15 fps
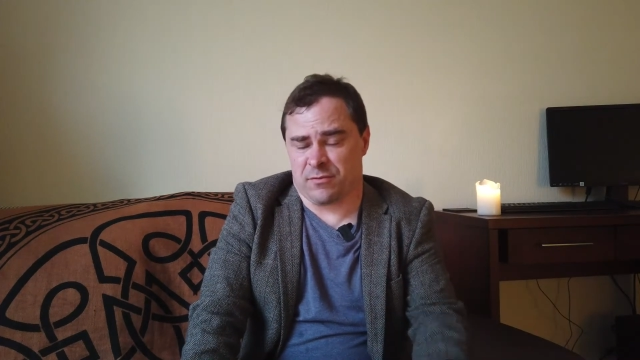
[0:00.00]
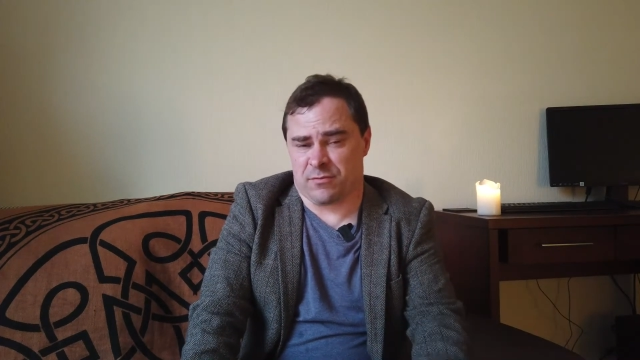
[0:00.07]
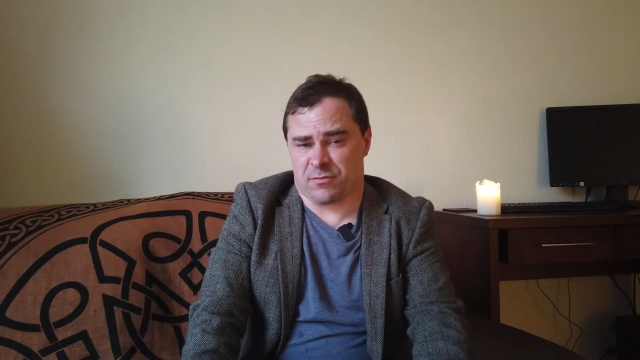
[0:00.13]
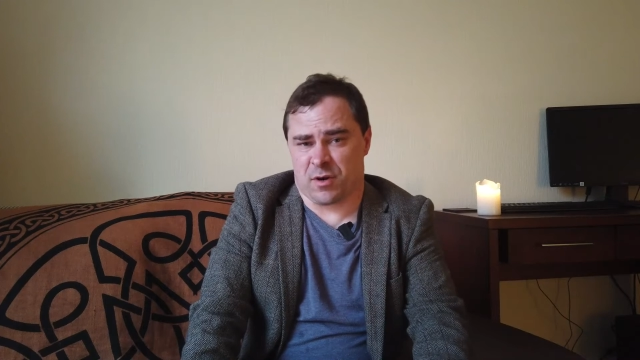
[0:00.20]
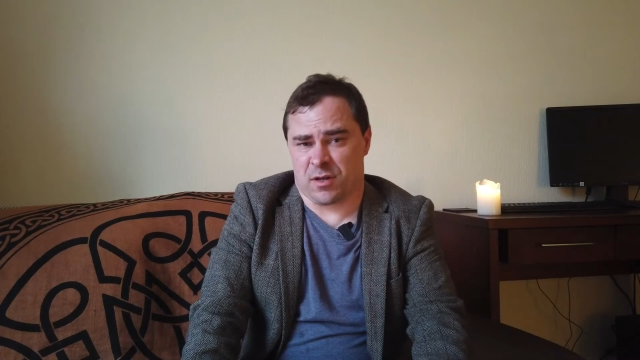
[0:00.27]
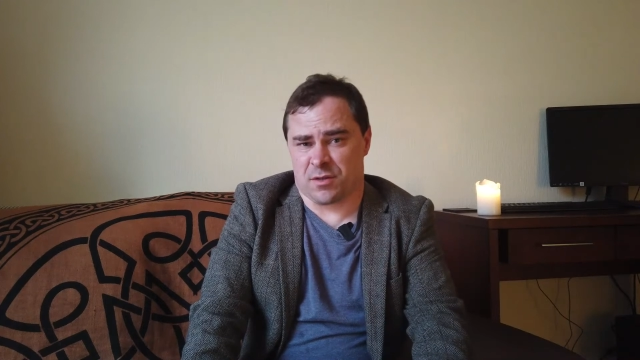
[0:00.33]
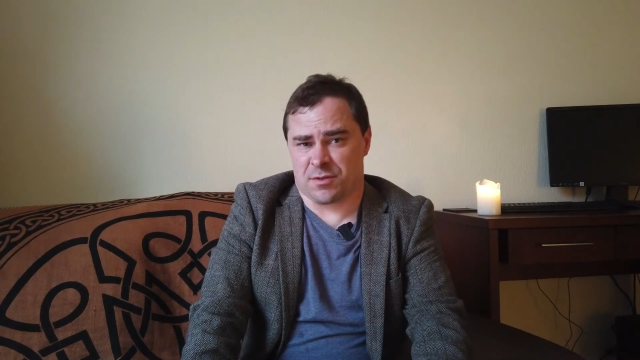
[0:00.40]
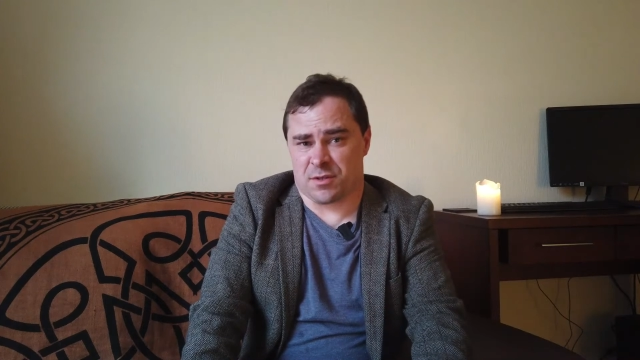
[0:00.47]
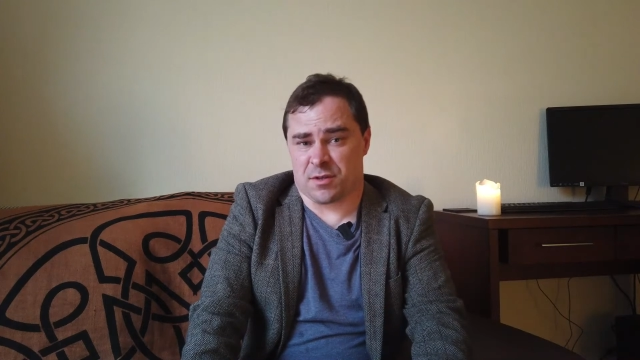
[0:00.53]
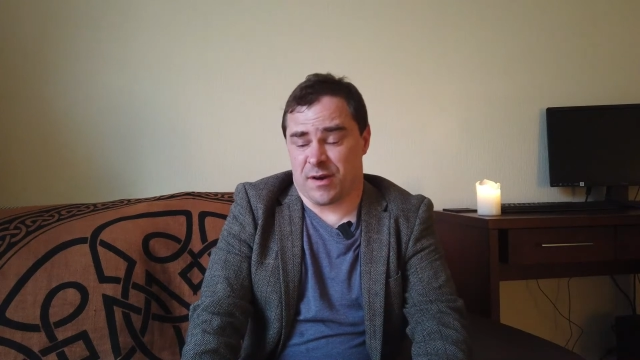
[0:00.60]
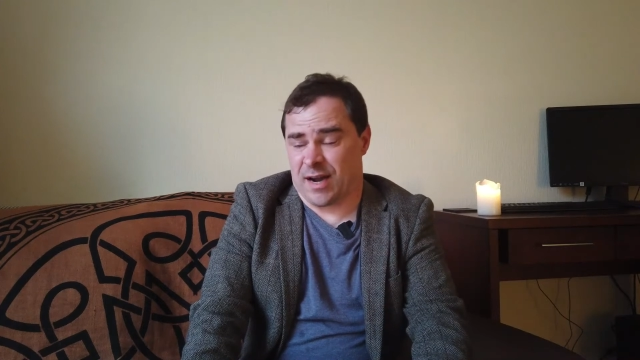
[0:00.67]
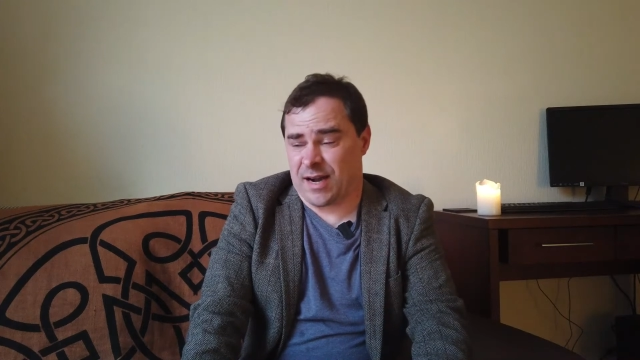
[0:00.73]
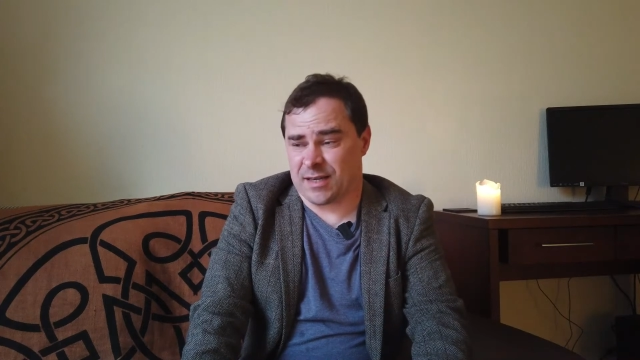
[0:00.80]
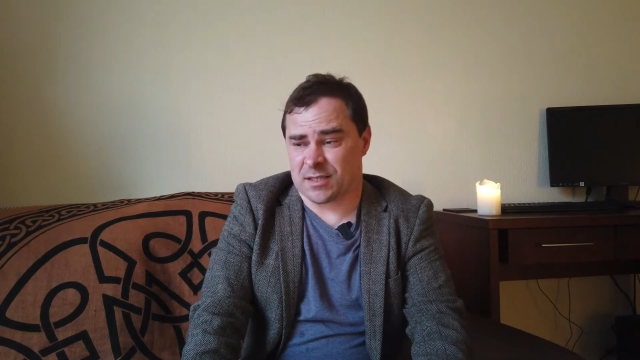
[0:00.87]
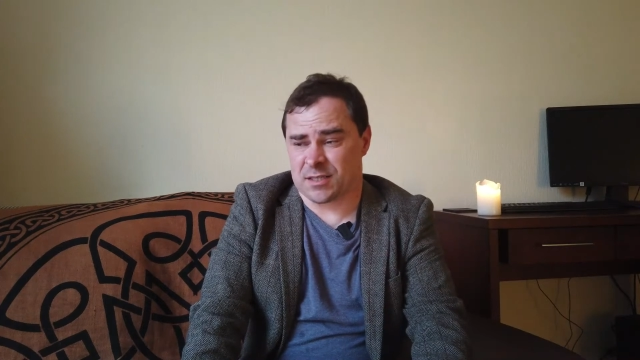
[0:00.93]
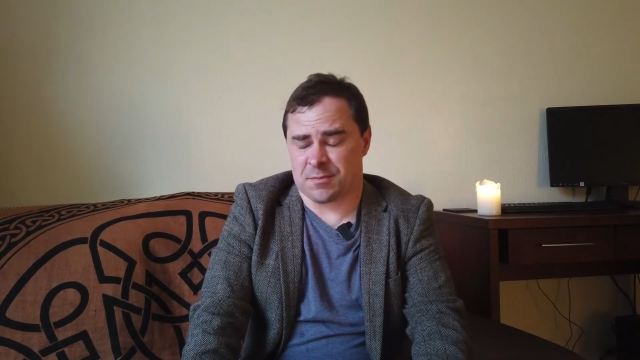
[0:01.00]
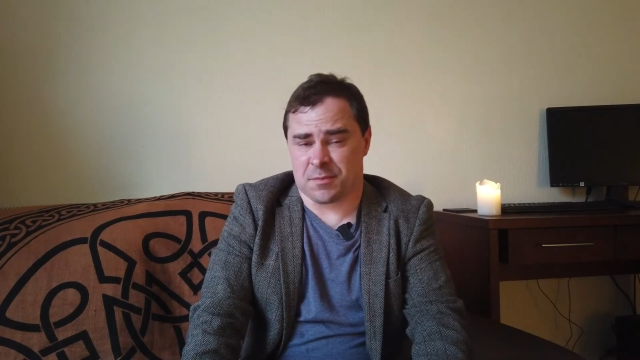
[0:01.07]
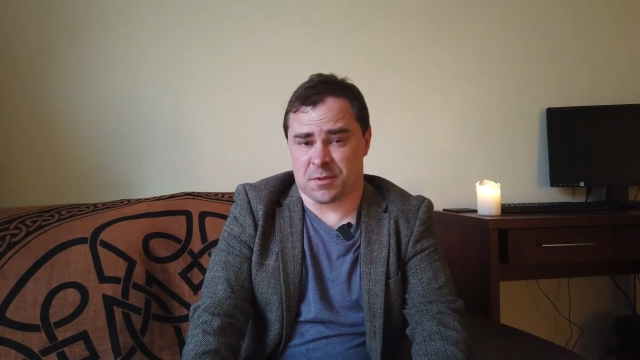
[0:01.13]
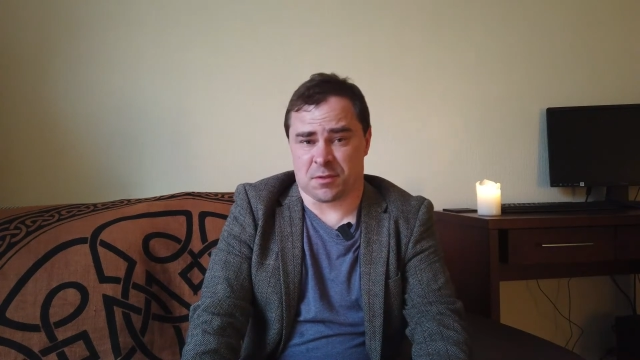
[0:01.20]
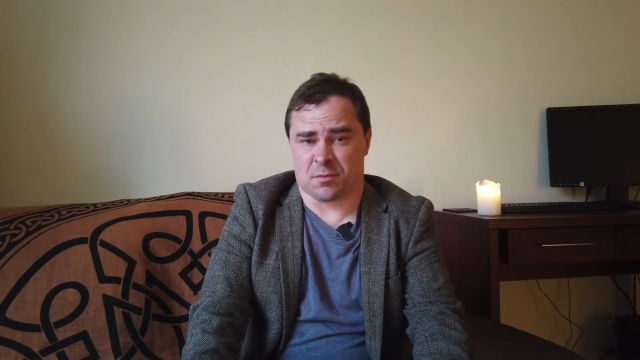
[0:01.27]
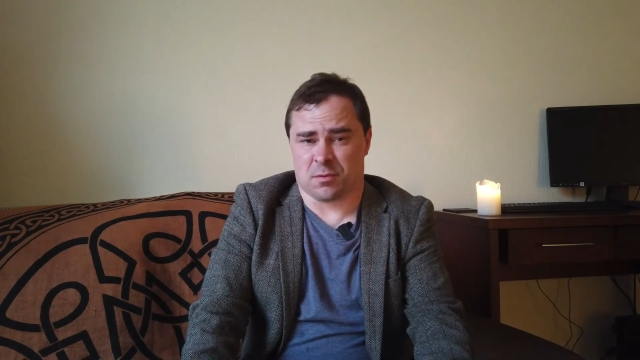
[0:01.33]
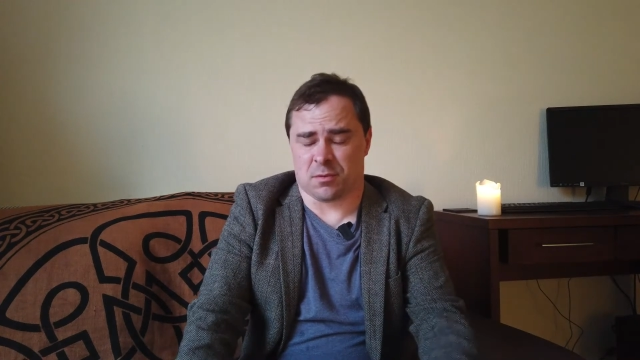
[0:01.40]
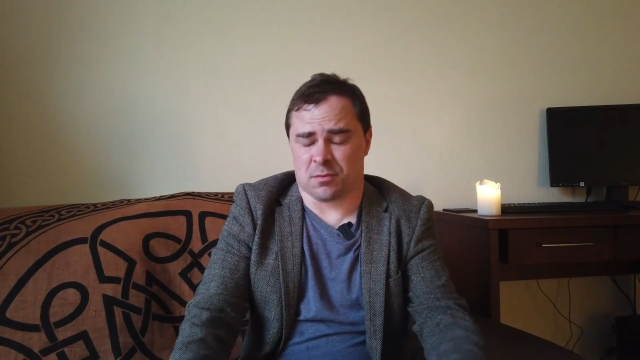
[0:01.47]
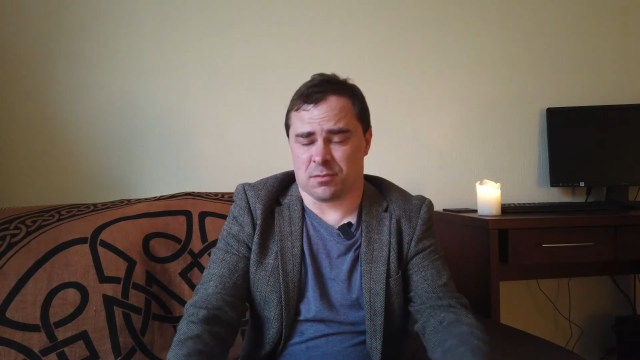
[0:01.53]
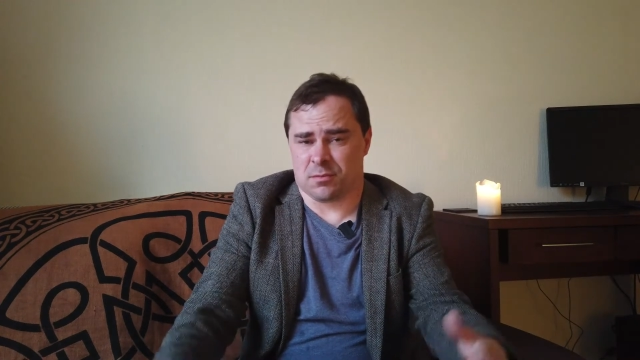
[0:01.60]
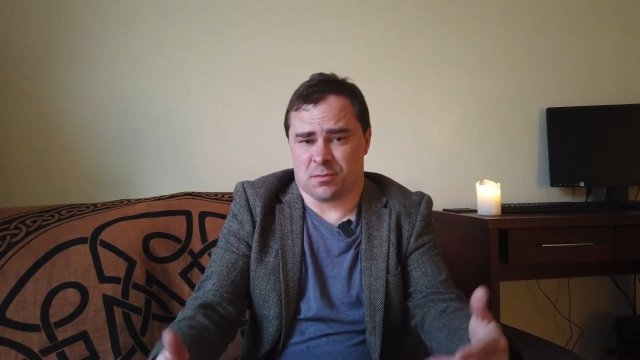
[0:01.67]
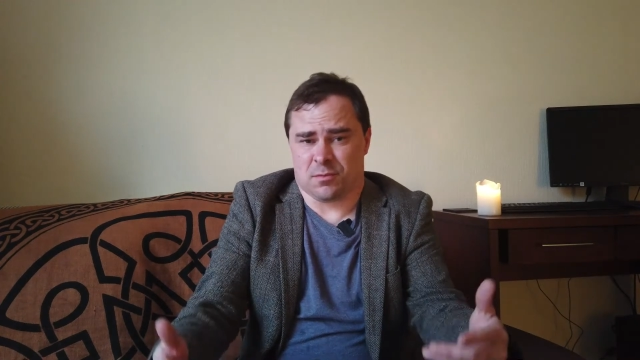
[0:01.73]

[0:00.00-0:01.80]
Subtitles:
friends have asked me, well,